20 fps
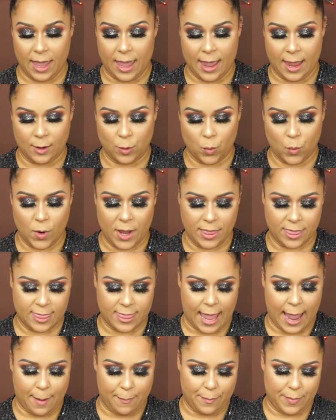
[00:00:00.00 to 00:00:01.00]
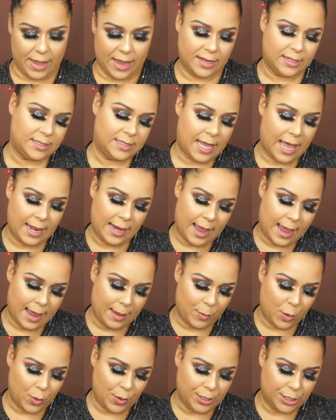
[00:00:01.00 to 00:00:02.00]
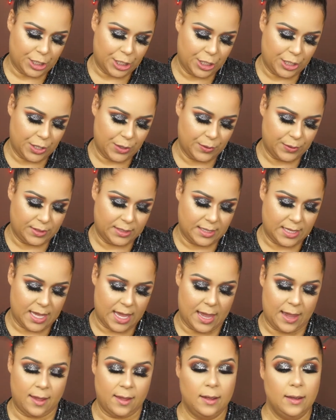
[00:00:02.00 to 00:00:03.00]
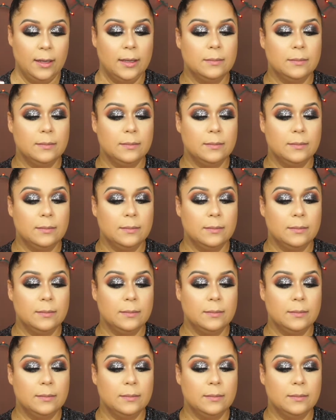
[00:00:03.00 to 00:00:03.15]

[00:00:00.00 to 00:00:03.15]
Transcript: and with that being said, I'm going to use the